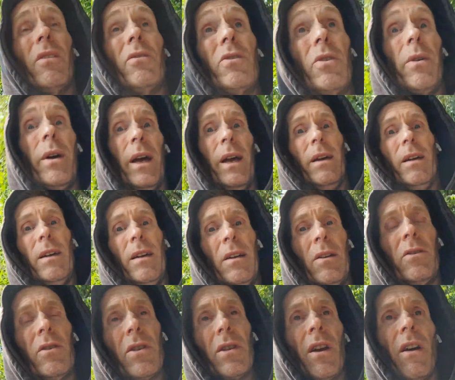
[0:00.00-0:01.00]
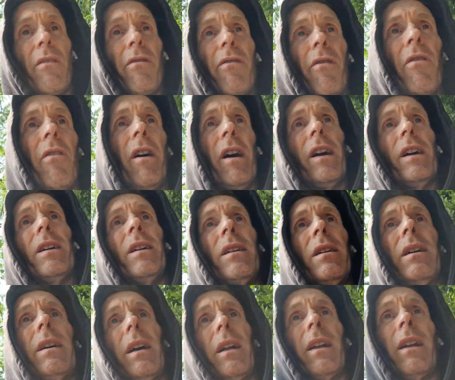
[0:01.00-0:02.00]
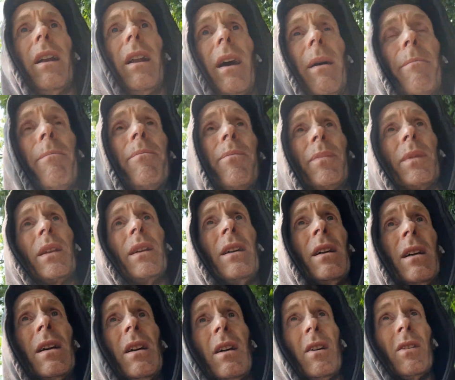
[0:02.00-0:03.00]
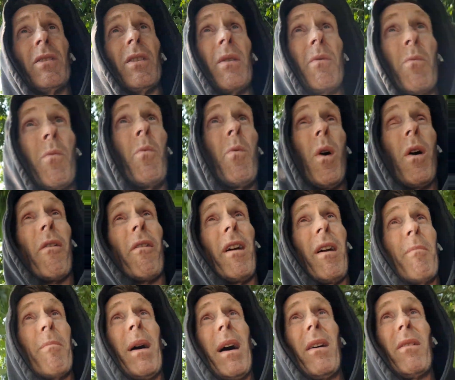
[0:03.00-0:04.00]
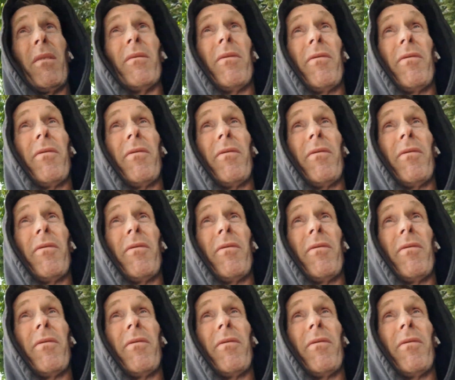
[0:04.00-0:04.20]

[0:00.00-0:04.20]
do it. Just go for it, and don't worry about